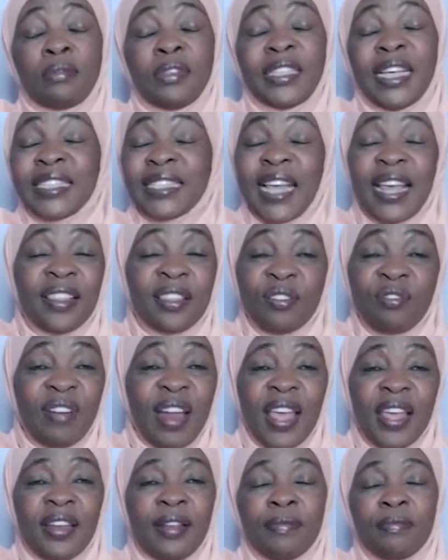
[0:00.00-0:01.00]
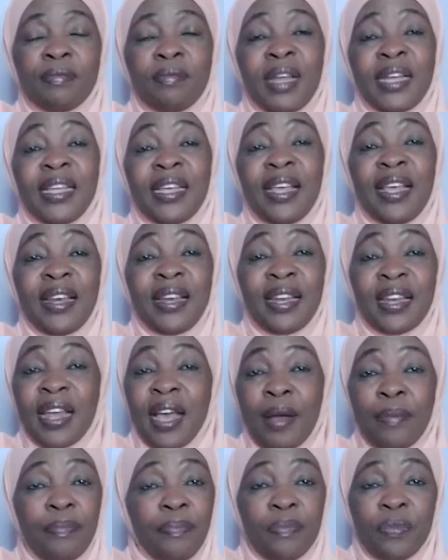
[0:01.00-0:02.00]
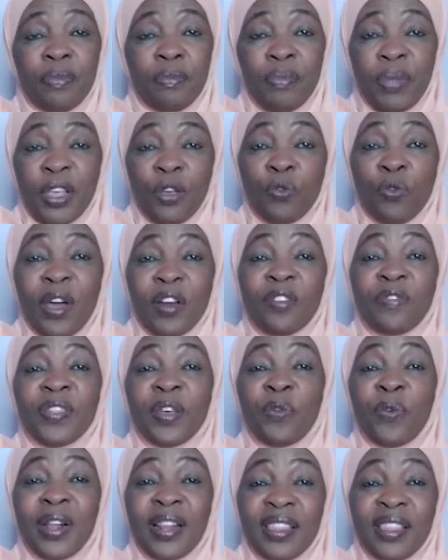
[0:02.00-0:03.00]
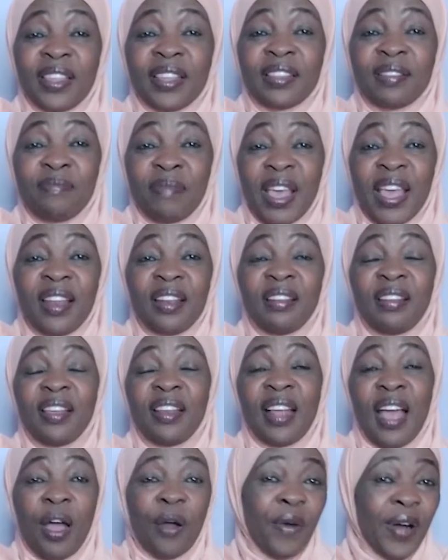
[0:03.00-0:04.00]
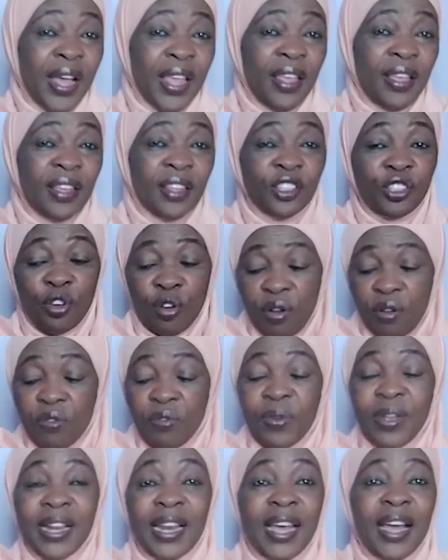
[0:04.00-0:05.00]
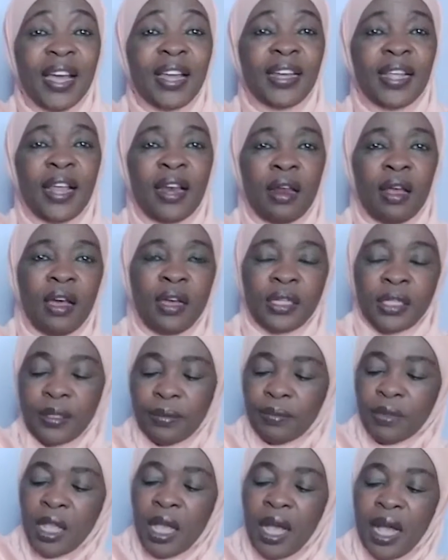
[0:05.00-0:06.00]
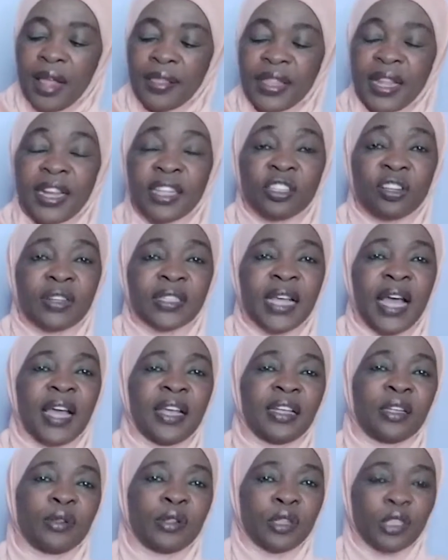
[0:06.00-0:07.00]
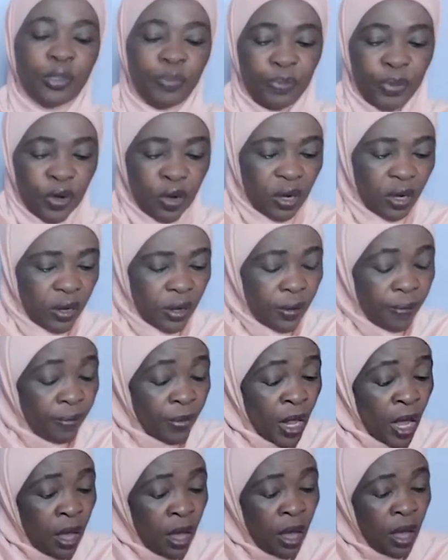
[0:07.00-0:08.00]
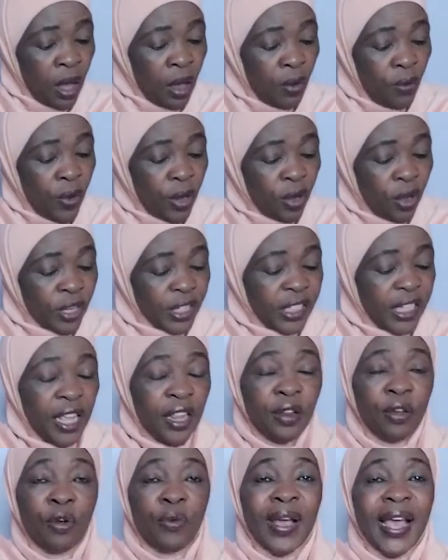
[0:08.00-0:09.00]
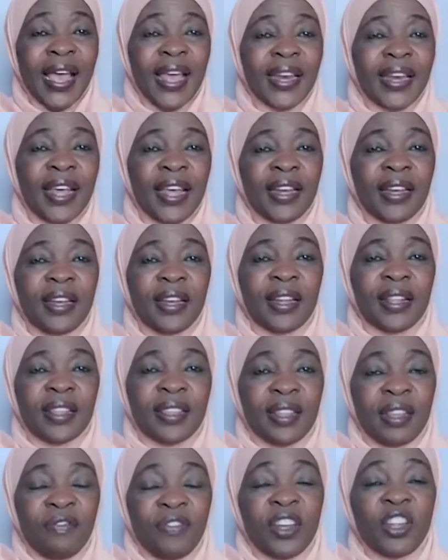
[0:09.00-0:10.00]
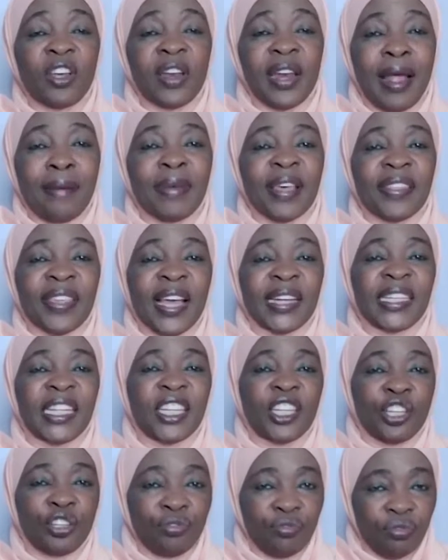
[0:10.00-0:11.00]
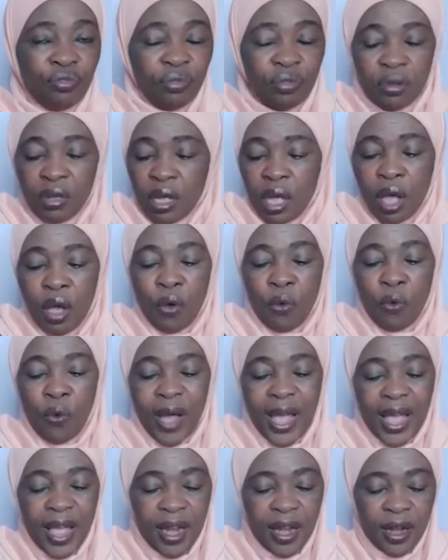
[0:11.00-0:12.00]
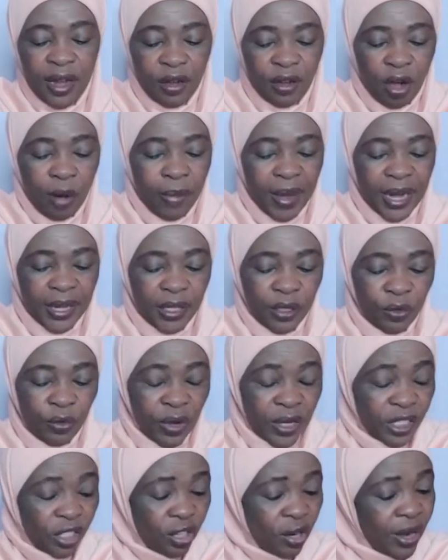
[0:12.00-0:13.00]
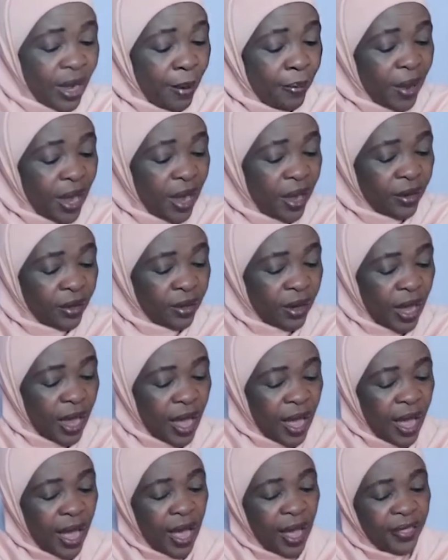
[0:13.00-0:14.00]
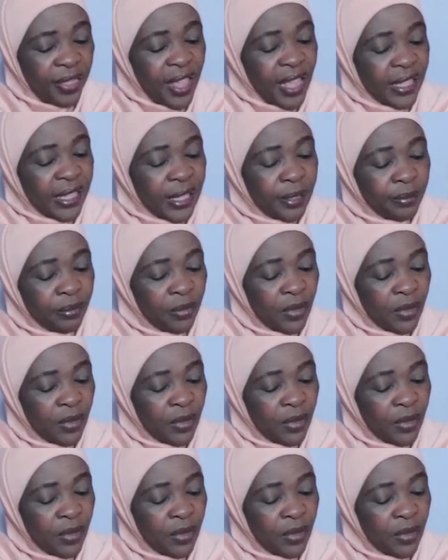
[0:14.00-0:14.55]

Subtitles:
just 8th grade, but he ended up being one of the wealthiest men in Hawaii. So we learned a lot, and the lessons are in this book. We continue. We ended video number 32 when Robert was talking about this.